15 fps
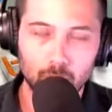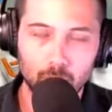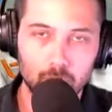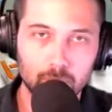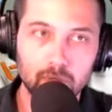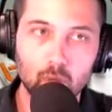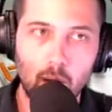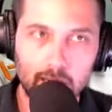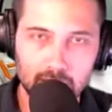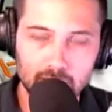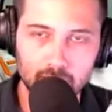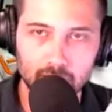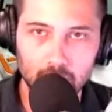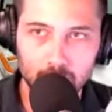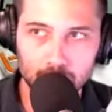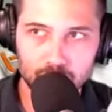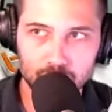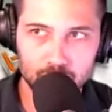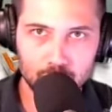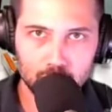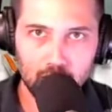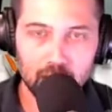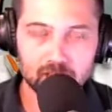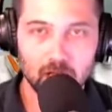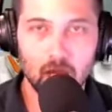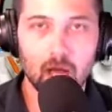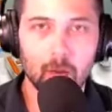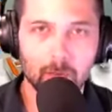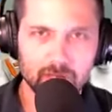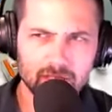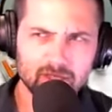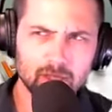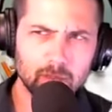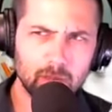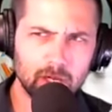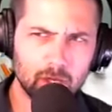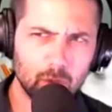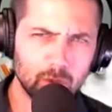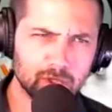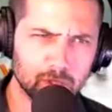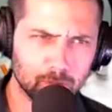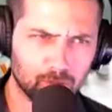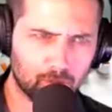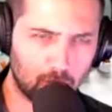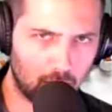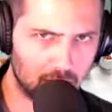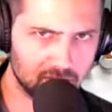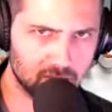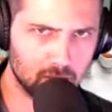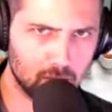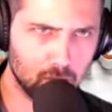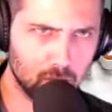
He wouldn't be widely available to you guys, but he is somebody who is surprising,